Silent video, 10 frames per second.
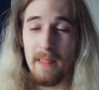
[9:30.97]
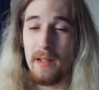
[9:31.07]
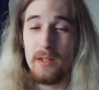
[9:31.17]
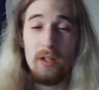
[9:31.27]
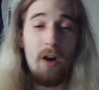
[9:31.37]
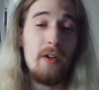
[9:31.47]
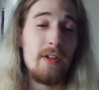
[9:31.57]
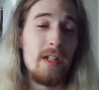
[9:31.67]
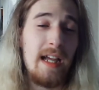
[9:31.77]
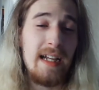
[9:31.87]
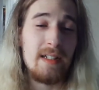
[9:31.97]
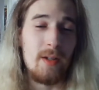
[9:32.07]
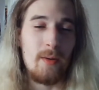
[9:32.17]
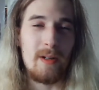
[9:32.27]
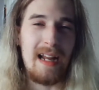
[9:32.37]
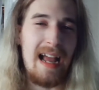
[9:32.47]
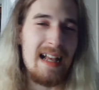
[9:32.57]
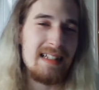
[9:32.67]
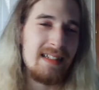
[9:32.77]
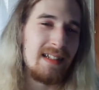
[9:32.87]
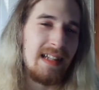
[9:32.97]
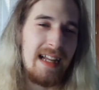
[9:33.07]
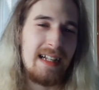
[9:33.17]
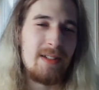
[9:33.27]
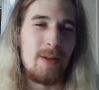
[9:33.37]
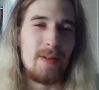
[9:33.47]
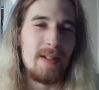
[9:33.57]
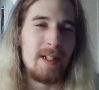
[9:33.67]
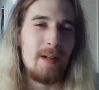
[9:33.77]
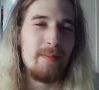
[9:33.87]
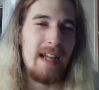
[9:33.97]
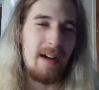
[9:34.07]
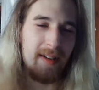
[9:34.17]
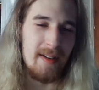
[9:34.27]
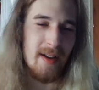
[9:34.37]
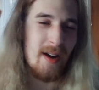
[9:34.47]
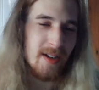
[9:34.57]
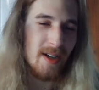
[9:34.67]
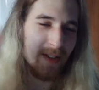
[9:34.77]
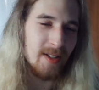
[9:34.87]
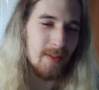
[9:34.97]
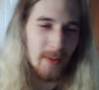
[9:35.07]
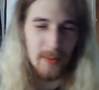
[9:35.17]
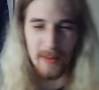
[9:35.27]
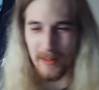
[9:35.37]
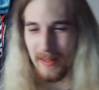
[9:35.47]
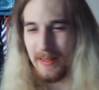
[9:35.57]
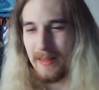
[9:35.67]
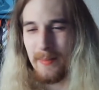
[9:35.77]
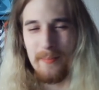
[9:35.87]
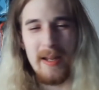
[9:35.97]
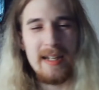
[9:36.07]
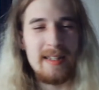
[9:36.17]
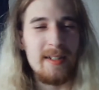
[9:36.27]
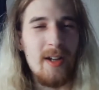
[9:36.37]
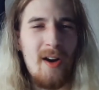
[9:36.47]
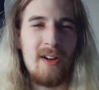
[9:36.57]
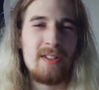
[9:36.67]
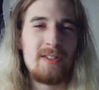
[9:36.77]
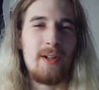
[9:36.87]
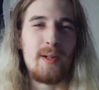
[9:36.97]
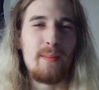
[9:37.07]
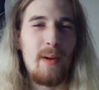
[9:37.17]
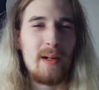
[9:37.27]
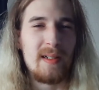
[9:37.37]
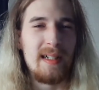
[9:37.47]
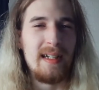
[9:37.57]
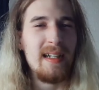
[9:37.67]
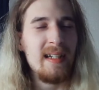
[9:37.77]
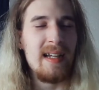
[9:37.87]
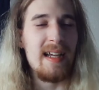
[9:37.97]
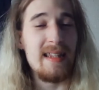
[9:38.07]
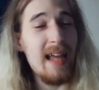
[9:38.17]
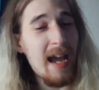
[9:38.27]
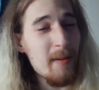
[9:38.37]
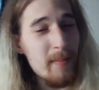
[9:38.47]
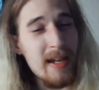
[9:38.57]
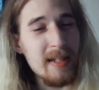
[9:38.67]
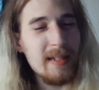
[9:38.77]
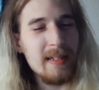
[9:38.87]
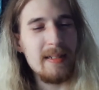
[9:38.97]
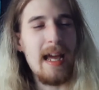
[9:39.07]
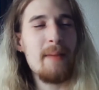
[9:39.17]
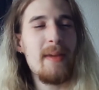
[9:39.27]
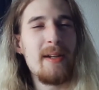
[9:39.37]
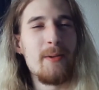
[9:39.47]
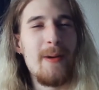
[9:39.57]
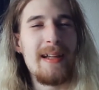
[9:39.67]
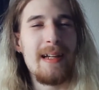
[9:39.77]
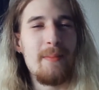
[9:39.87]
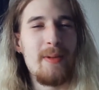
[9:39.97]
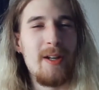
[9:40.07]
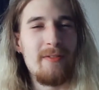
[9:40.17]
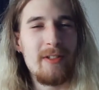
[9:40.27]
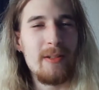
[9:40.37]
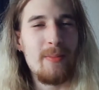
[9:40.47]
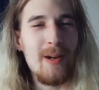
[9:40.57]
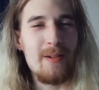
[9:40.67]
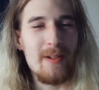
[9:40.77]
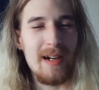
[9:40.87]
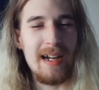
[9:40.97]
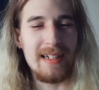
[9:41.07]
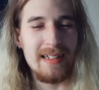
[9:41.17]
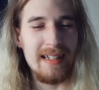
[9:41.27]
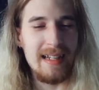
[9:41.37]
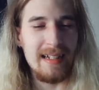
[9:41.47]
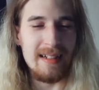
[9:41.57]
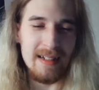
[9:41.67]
call the landlord, ask the landlord to come down and knock on the door, make the dog start barking, and that made her wake up enough to the point where I could then